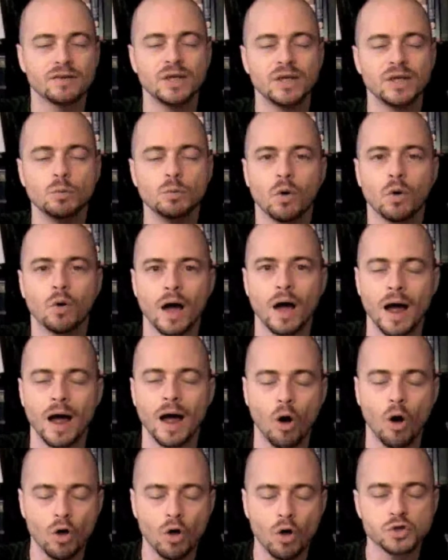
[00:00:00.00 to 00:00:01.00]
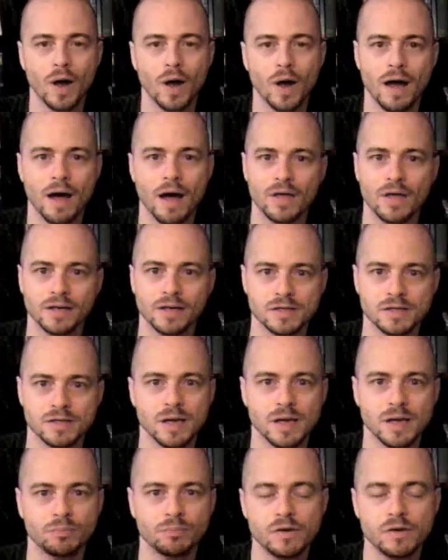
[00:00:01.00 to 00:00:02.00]
he will also have that
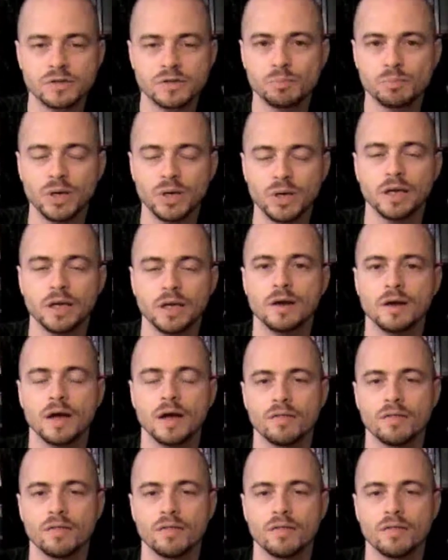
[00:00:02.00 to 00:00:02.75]
deceptive speed